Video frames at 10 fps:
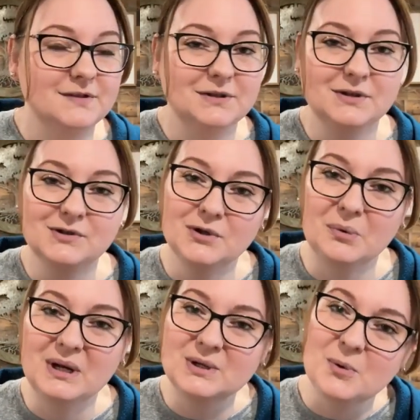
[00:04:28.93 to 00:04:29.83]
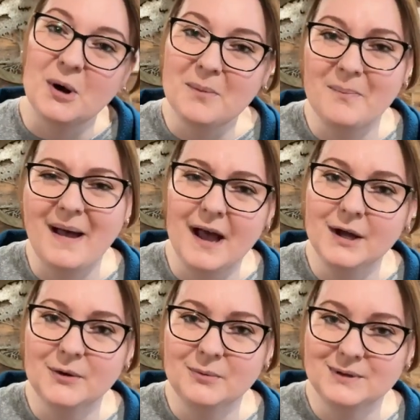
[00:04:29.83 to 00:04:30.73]
did you retort
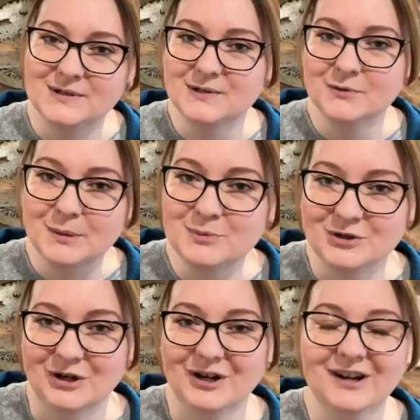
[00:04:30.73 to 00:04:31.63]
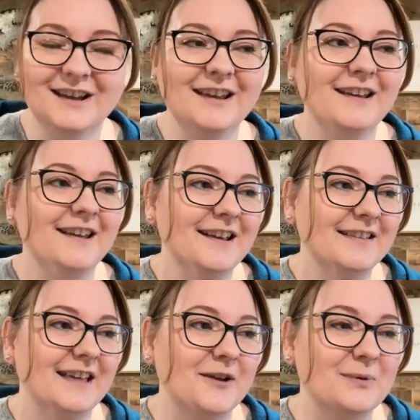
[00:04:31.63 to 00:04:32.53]
back with scripture?
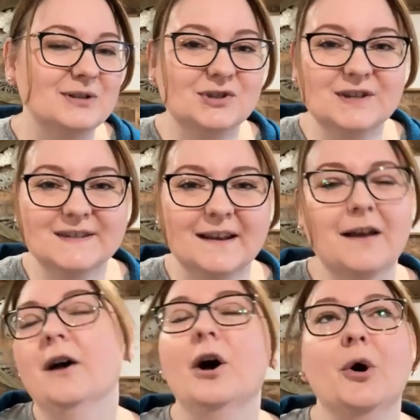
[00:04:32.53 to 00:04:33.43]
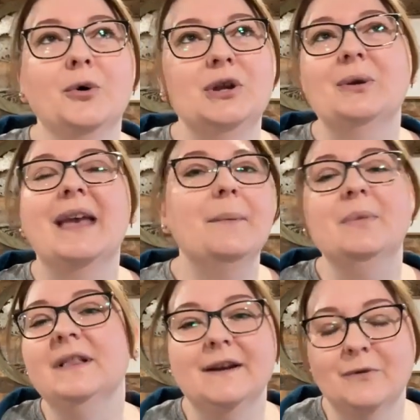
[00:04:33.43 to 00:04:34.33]
Like when she said, oh, you can't
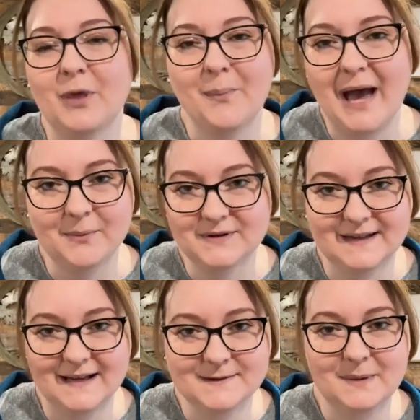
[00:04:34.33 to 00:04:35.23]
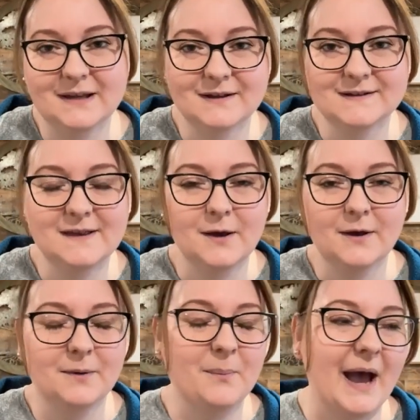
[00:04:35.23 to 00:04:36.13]
believe what the Bible says because
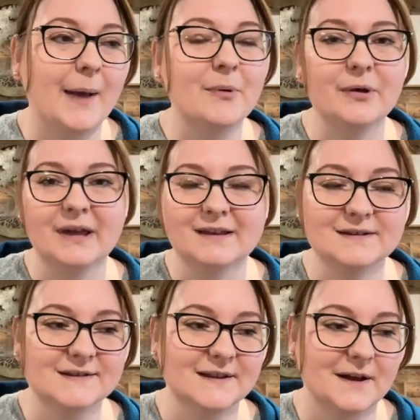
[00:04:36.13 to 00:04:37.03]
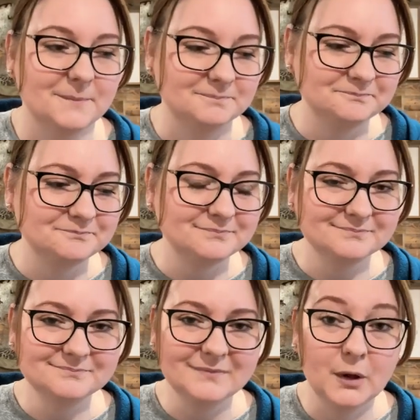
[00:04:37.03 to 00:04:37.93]
the Bible is um,
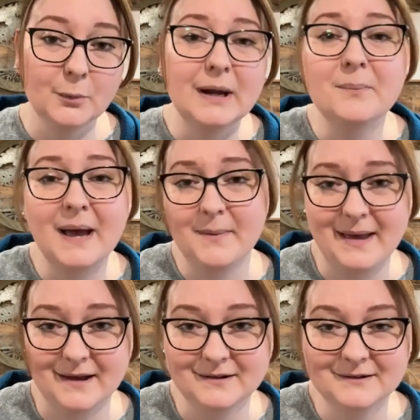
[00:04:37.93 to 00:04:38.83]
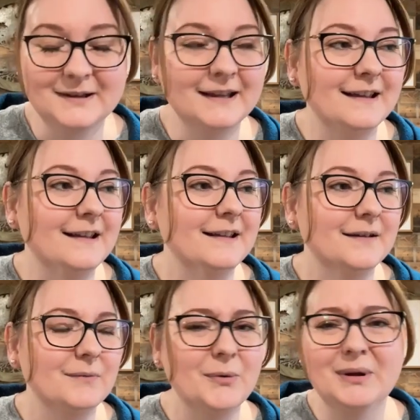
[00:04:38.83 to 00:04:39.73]
written by man.
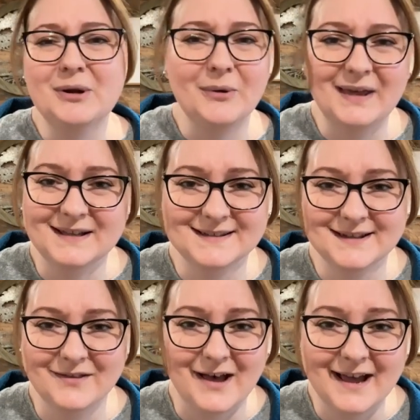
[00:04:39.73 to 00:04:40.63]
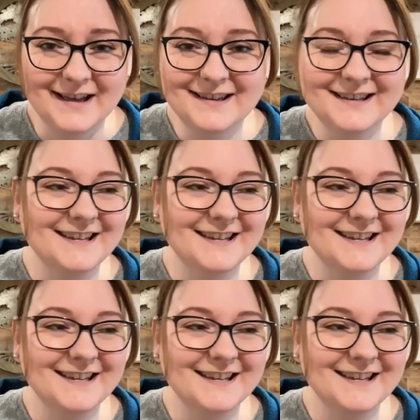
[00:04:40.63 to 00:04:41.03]
Well, we know that's a lie.